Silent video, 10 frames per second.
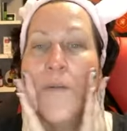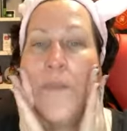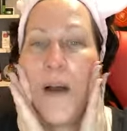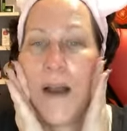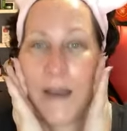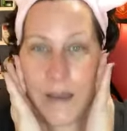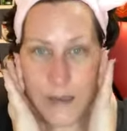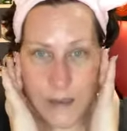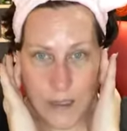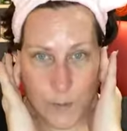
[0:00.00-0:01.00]
by
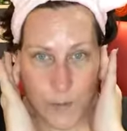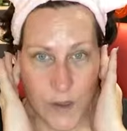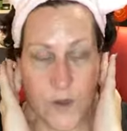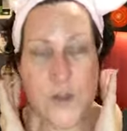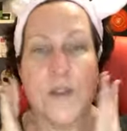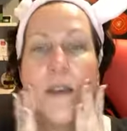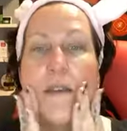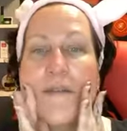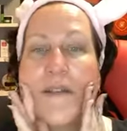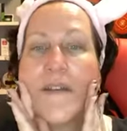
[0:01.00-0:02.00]
keeping your
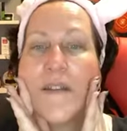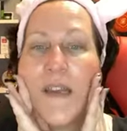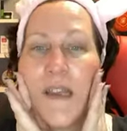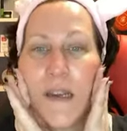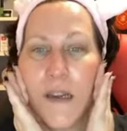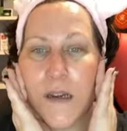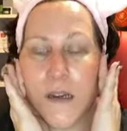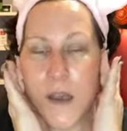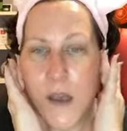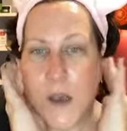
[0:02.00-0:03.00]
skin clean,